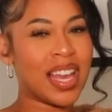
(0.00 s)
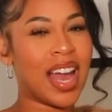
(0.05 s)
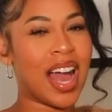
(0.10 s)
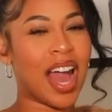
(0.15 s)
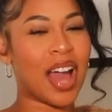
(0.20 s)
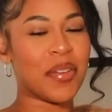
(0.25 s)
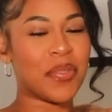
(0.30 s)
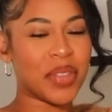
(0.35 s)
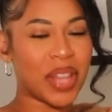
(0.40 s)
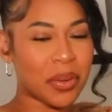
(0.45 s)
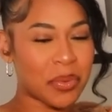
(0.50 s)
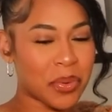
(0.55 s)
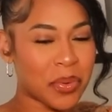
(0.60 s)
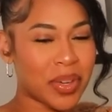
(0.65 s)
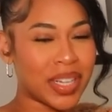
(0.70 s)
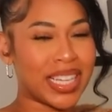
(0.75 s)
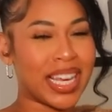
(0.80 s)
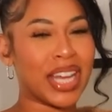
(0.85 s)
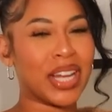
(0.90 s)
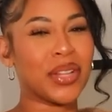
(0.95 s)
I feel like we
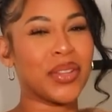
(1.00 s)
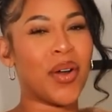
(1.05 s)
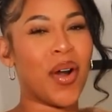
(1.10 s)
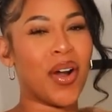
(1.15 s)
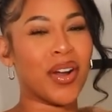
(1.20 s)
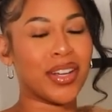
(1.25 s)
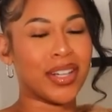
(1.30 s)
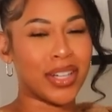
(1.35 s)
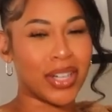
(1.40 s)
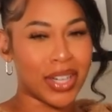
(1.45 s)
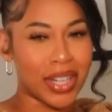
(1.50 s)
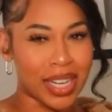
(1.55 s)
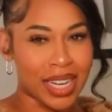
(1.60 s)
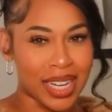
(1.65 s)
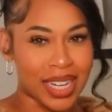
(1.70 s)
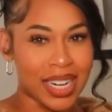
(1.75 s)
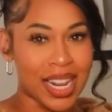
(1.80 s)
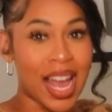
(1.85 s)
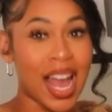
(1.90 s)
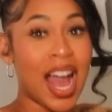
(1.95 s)
would get along
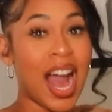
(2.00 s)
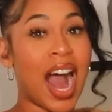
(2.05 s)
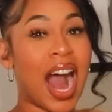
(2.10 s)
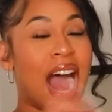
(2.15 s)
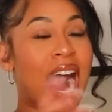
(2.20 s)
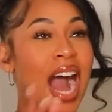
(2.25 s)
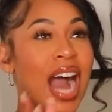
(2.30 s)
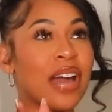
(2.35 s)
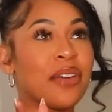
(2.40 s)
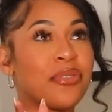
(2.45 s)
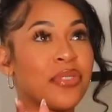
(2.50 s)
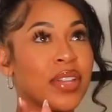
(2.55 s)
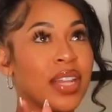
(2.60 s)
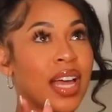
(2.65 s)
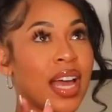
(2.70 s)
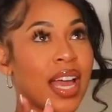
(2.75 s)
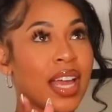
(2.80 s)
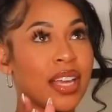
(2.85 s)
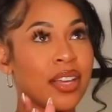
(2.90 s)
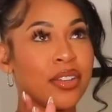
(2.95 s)
good. I feel
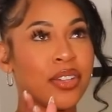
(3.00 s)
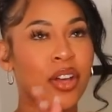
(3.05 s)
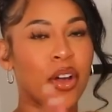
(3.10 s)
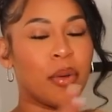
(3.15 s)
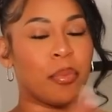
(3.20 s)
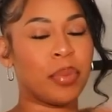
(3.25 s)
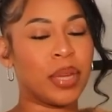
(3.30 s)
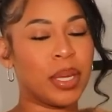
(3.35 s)
like, you know,